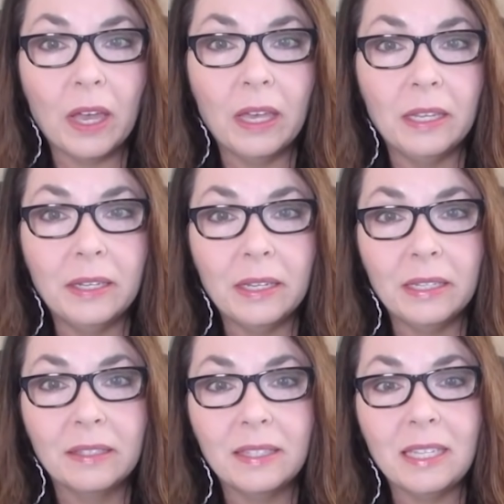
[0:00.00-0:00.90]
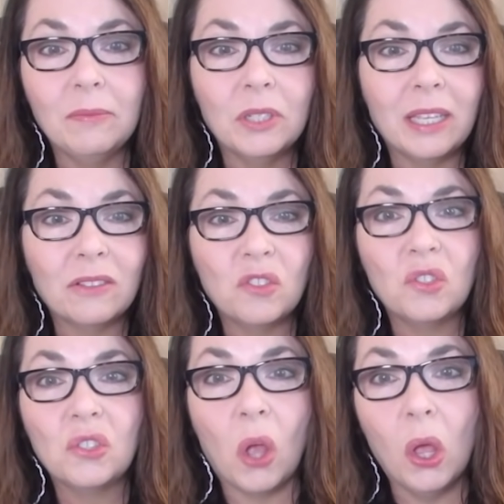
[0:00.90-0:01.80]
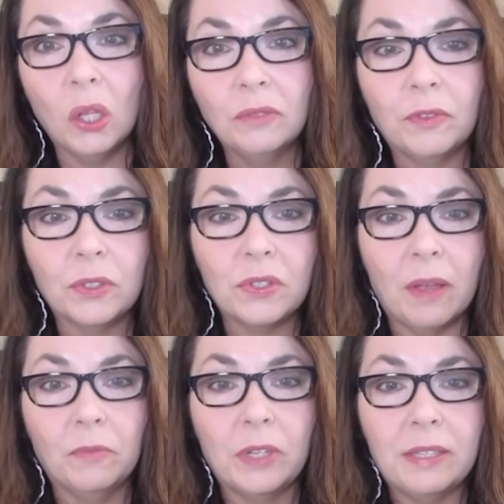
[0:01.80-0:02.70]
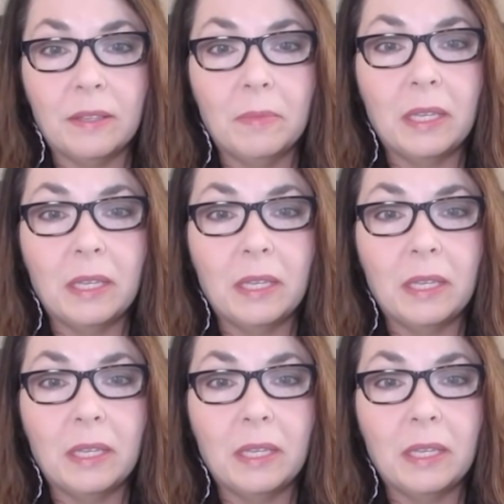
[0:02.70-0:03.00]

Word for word: and it seemed to get stalled for some reason,